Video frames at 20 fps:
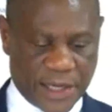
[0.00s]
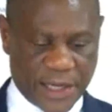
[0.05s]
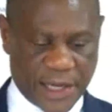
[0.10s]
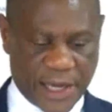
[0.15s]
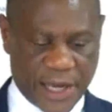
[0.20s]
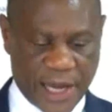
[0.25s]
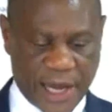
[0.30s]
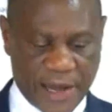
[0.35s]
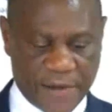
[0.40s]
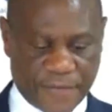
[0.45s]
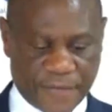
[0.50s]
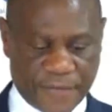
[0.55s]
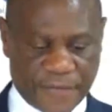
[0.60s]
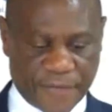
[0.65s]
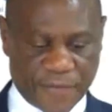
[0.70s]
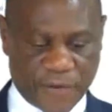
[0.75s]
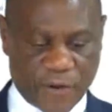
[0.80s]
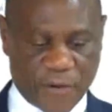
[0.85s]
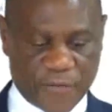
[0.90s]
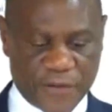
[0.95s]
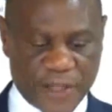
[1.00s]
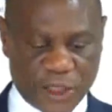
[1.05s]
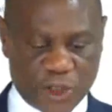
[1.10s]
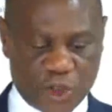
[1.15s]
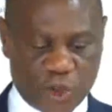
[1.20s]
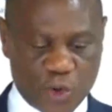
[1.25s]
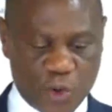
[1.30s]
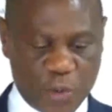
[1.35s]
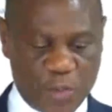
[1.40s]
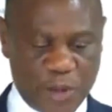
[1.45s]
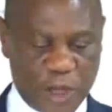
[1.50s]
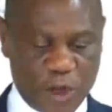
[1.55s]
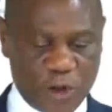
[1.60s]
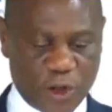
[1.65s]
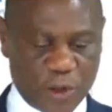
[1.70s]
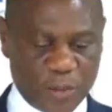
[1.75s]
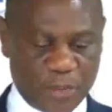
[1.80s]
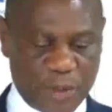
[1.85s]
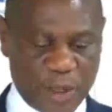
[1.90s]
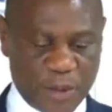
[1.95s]
Half of the 2
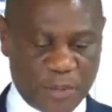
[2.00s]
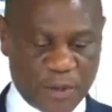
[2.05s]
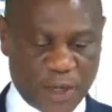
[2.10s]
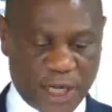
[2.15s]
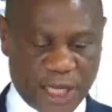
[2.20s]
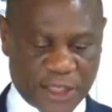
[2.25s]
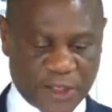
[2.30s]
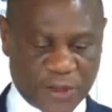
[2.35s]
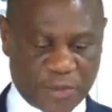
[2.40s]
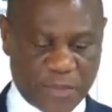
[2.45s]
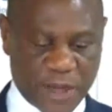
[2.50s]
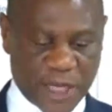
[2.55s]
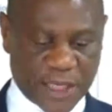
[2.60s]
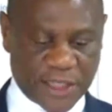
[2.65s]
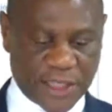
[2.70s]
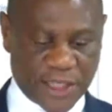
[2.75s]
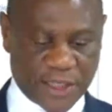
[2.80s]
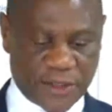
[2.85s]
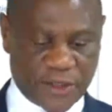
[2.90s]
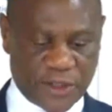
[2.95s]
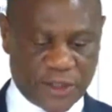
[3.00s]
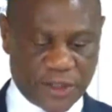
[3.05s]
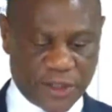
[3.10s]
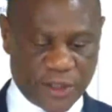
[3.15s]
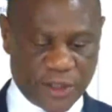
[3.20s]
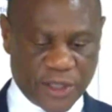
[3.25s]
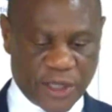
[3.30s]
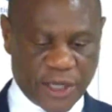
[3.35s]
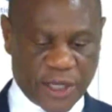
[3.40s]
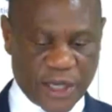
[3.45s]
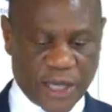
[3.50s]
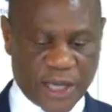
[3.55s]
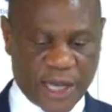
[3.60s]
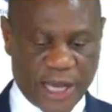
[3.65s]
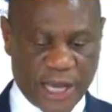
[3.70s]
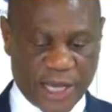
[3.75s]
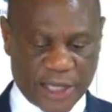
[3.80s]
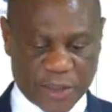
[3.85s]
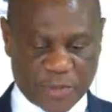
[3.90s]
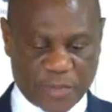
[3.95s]
billion people are expected
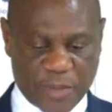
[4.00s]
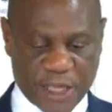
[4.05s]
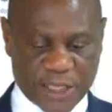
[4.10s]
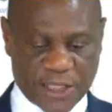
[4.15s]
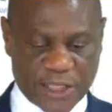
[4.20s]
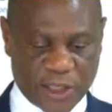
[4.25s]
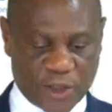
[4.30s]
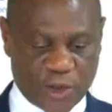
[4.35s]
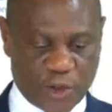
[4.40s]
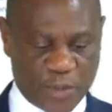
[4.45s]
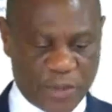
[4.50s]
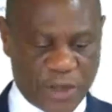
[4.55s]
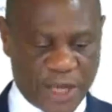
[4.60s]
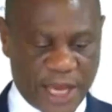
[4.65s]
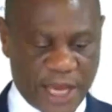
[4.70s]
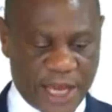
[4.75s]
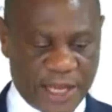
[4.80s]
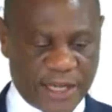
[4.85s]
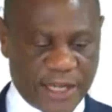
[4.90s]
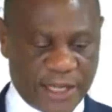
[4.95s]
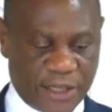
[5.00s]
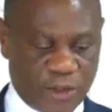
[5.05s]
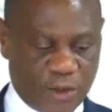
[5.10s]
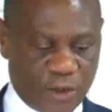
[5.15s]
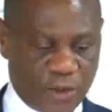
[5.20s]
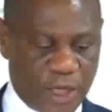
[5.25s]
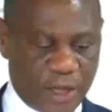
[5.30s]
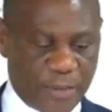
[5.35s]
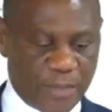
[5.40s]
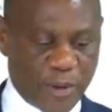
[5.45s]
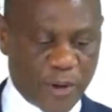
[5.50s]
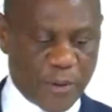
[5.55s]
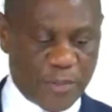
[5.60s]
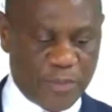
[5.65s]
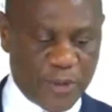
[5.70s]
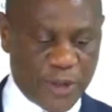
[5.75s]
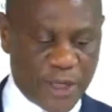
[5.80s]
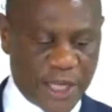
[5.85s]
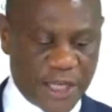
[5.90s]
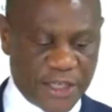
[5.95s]
to be added to the
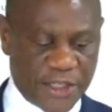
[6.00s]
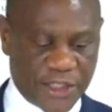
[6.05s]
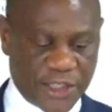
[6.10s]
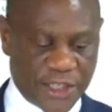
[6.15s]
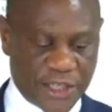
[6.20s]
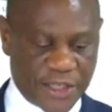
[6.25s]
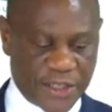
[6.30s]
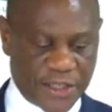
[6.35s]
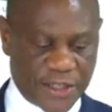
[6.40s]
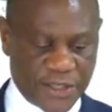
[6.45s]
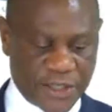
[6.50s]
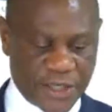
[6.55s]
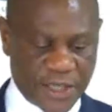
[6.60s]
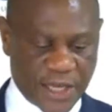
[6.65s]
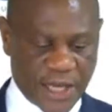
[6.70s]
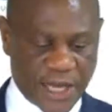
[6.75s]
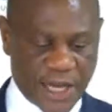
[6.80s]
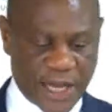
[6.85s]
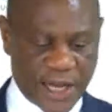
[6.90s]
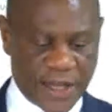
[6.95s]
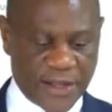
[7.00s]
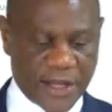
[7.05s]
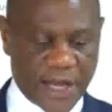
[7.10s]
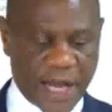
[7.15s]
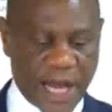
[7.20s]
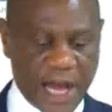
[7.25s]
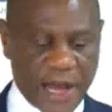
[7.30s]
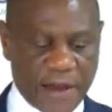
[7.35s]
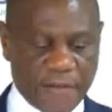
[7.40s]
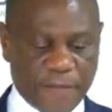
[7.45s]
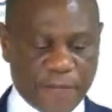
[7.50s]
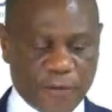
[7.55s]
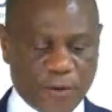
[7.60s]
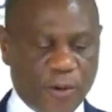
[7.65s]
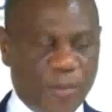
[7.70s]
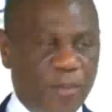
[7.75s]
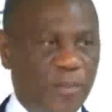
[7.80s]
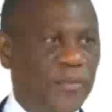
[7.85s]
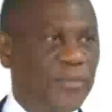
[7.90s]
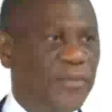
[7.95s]
population are
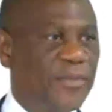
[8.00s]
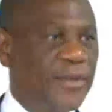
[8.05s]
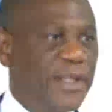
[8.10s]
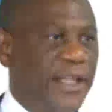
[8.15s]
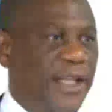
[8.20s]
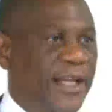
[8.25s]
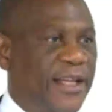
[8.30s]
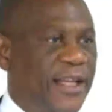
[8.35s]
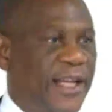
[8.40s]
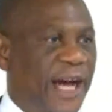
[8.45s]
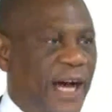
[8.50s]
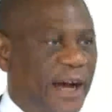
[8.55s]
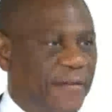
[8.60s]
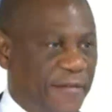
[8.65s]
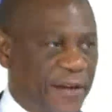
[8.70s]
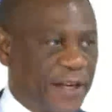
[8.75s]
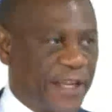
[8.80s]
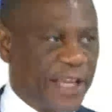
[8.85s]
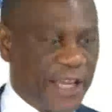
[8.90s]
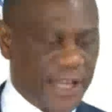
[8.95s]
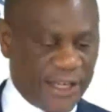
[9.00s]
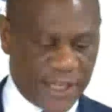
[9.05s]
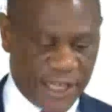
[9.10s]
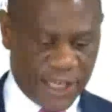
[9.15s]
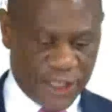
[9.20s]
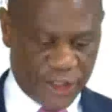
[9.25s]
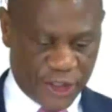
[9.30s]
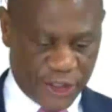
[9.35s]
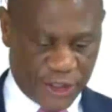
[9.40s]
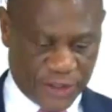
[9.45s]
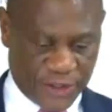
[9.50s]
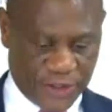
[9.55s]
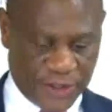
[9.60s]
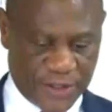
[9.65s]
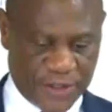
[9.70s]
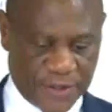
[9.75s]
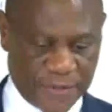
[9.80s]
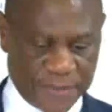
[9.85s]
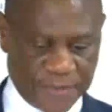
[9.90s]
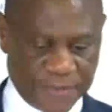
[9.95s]
from the African
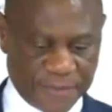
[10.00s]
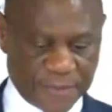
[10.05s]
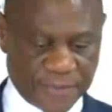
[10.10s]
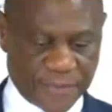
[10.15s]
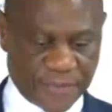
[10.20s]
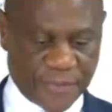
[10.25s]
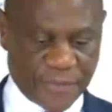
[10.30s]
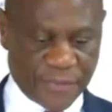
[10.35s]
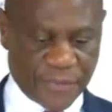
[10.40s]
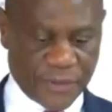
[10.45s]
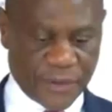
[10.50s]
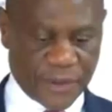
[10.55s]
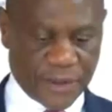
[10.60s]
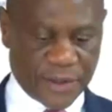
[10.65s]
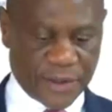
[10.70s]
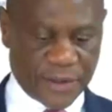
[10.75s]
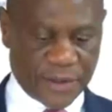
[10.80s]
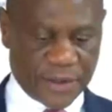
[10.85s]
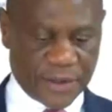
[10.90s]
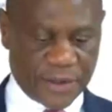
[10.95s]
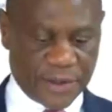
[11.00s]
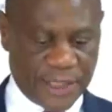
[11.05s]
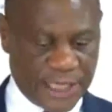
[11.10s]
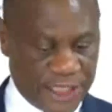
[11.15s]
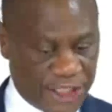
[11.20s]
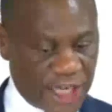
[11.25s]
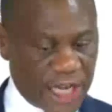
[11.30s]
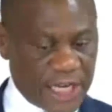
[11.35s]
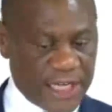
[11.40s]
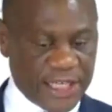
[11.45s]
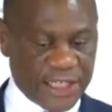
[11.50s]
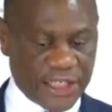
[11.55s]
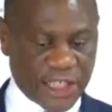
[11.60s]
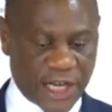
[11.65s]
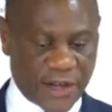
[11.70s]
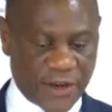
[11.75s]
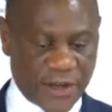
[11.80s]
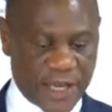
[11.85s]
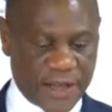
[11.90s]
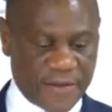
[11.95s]
nations. The challenge,
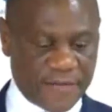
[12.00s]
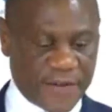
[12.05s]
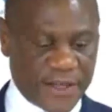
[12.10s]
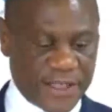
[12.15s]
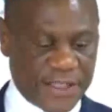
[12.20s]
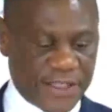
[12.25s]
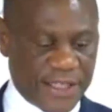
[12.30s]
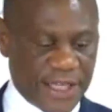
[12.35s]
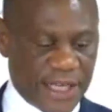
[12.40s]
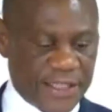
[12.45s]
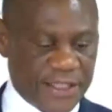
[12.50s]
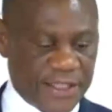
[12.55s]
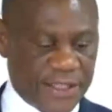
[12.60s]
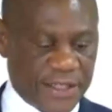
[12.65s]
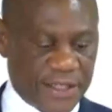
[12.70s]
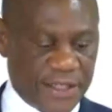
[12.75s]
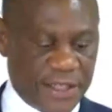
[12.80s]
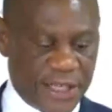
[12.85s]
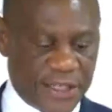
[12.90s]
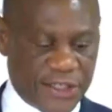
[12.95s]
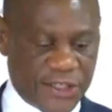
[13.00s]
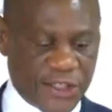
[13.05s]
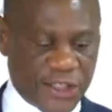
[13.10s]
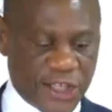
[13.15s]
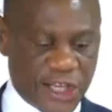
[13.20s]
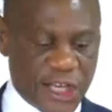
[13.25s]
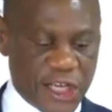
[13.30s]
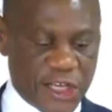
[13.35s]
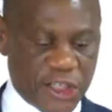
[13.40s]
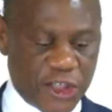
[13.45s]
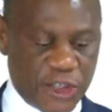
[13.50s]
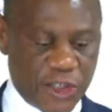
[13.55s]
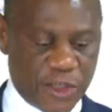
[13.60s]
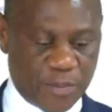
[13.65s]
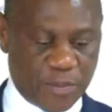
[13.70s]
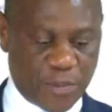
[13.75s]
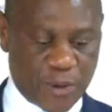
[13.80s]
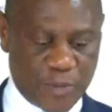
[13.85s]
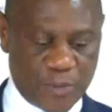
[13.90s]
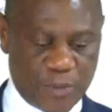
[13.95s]
however, is that the surge in
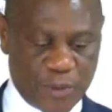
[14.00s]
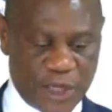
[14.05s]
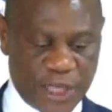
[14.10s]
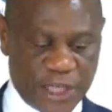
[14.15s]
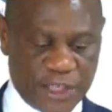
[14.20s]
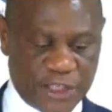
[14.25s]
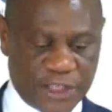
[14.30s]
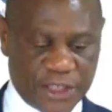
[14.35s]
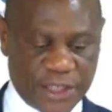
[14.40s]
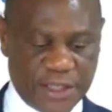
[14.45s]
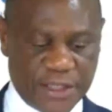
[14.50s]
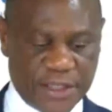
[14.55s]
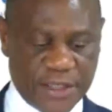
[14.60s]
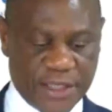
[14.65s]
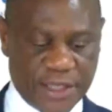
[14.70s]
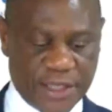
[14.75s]
population